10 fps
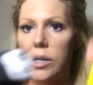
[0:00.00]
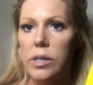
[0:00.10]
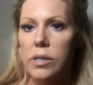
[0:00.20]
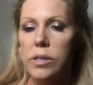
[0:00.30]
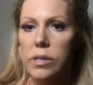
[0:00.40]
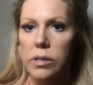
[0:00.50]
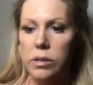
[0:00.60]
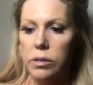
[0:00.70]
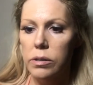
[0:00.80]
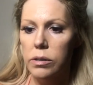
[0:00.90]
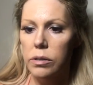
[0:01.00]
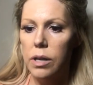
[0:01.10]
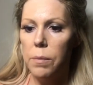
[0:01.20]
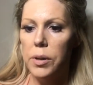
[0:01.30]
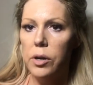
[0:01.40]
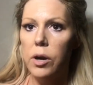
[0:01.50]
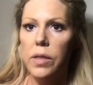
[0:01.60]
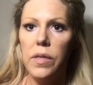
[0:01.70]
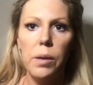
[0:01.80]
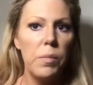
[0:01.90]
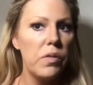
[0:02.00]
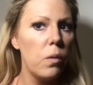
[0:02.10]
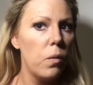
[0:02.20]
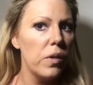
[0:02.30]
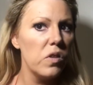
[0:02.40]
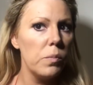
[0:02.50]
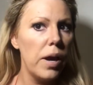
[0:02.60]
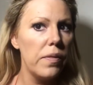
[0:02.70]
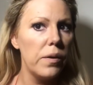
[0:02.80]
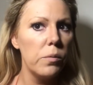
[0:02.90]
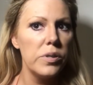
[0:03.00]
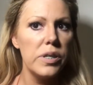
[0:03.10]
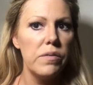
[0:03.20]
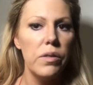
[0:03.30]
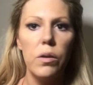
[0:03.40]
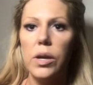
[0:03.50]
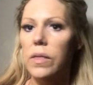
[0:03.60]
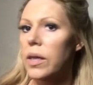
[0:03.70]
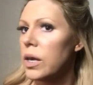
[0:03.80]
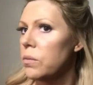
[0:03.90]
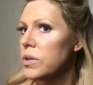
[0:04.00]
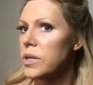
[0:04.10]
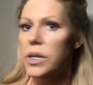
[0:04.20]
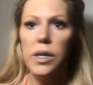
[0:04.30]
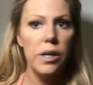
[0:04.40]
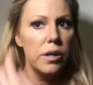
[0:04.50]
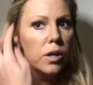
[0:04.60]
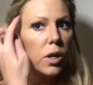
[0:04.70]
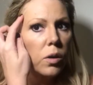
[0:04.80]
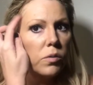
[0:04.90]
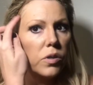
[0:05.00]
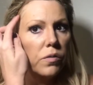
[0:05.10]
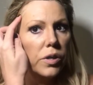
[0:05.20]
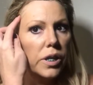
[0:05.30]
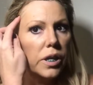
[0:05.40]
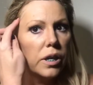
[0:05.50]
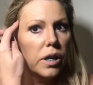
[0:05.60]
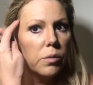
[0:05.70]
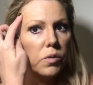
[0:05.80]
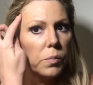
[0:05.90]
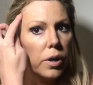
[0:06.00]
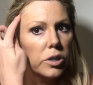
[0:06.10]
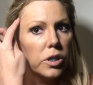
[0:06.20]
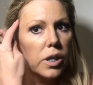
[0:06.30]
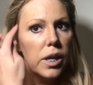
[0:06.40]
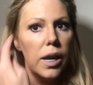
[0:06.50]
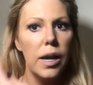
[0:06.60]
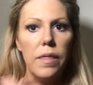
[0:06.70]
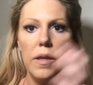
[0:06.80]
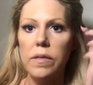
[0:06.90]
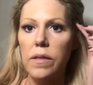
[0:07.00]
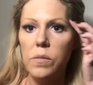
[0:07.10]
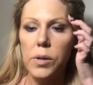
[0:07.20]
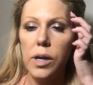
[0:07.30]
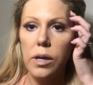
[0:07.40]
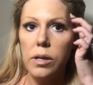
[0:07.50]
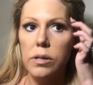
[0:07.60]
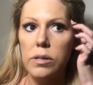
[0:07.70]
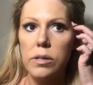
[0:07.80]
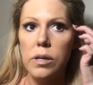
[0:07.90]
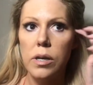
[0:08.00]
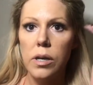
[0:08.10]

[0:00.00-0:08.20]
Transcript: is not been a great thing, but the only spot that was even looking like it was adhered was over here, and it was partially, and I think that's because